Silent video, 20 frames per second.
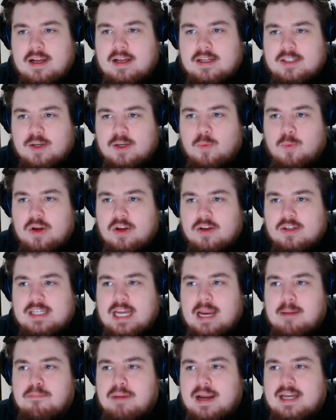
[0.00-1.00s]
So what you're
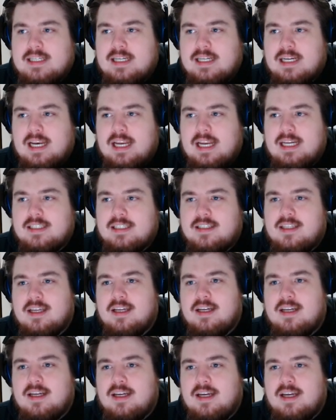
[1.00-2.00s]
saying basically is
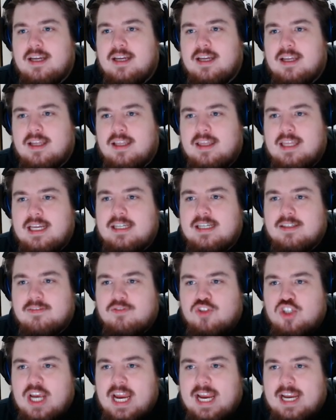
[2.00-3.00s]
the things have
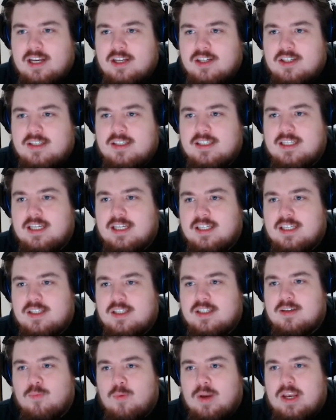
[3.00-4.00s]
changed
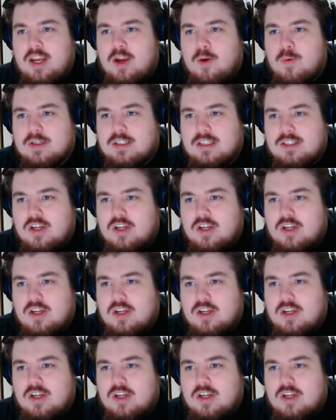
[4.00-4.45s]
since when you as a